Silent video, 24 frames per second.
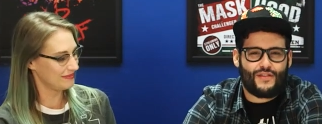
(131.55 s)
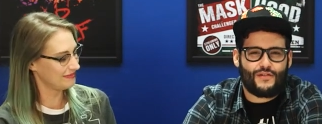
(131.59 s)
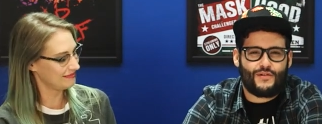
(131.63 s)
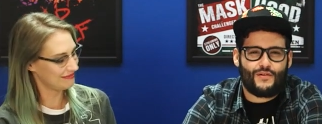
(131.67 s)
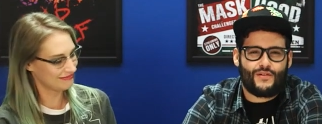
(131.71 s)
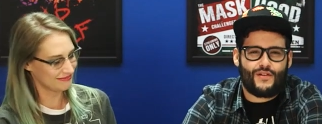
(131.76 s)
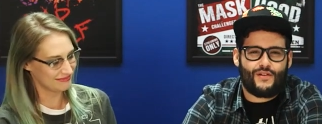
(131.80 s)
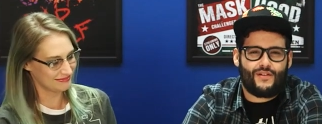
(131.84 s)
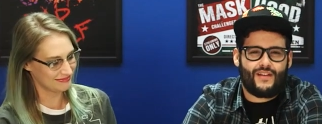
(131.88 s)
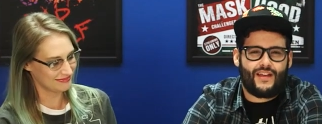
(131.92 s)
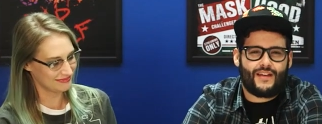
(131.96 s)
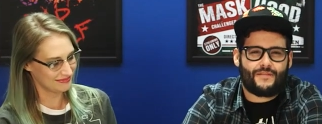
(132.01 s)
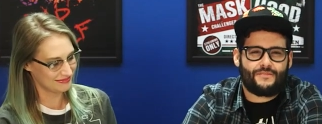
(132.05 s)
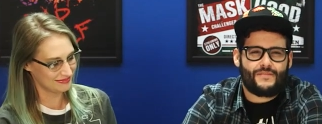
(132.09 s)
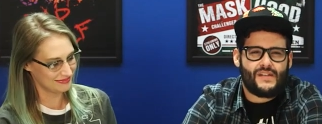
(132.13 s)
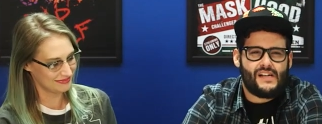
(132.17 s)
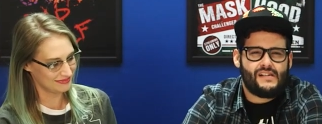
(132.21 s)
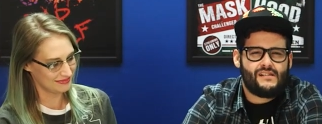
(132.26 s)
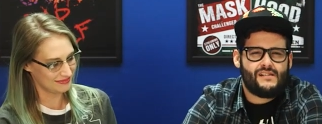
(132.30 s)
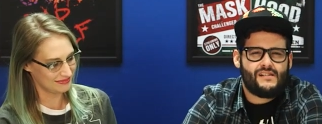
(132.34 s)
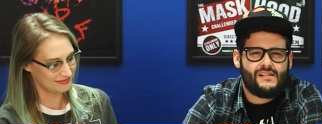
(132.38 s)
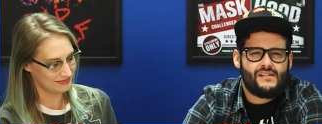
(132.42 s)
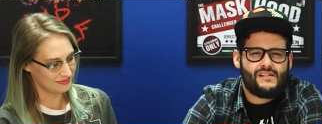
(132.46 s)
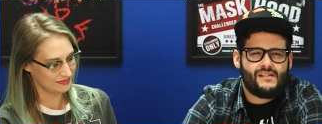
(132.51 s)
Speaker 1: through, they were
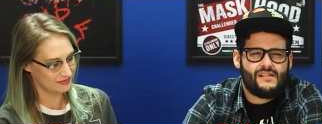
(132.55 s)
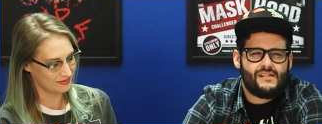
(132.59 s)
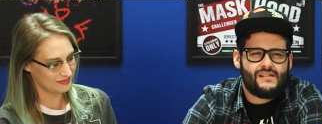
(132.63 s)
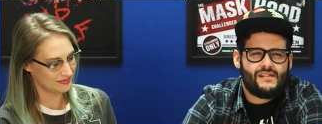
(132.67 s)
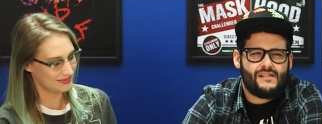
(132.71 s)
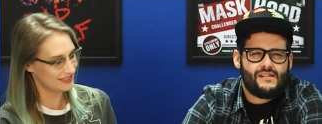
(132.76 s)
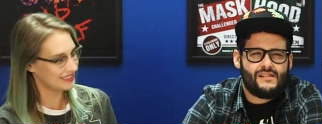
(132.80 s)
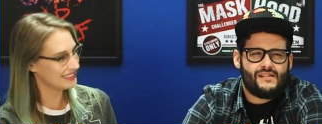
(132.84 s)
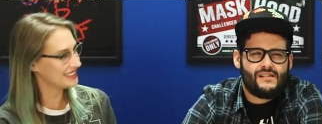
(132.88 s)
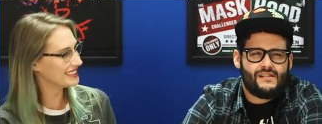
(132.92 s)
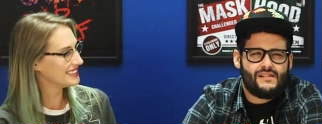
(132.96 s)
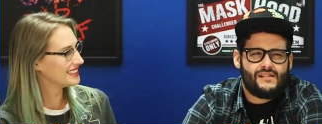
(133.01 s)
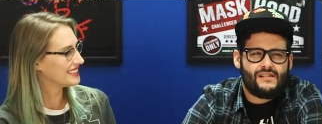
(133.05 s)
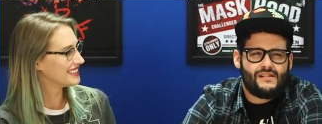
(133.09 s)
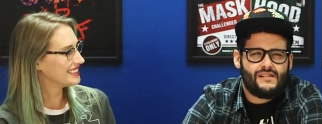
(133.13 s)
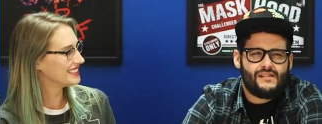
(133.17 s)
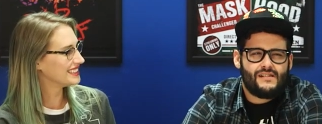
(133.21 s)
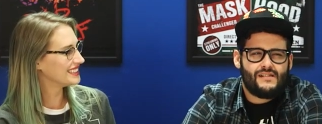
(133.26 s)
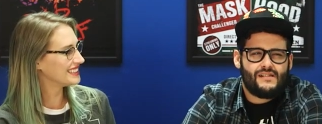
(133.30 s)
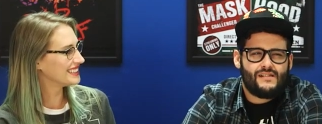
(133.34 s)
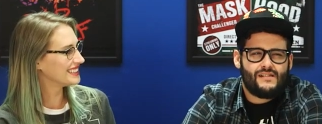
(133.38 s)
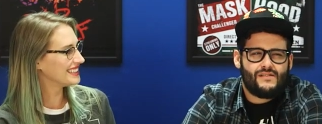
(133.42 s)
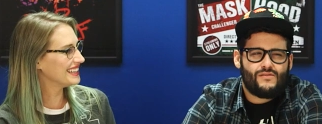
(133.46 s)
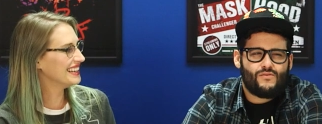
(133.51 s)
like.
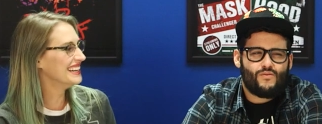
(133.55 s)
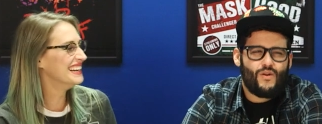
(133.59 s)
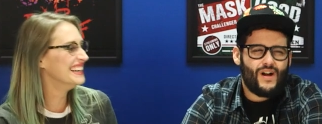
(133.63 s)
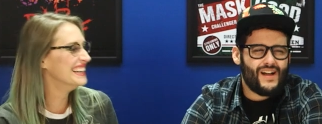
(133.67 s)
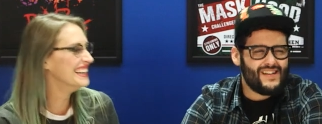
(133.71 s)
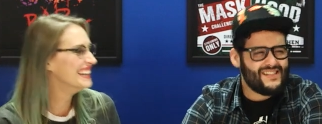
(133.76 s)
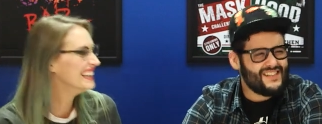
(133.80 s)
Why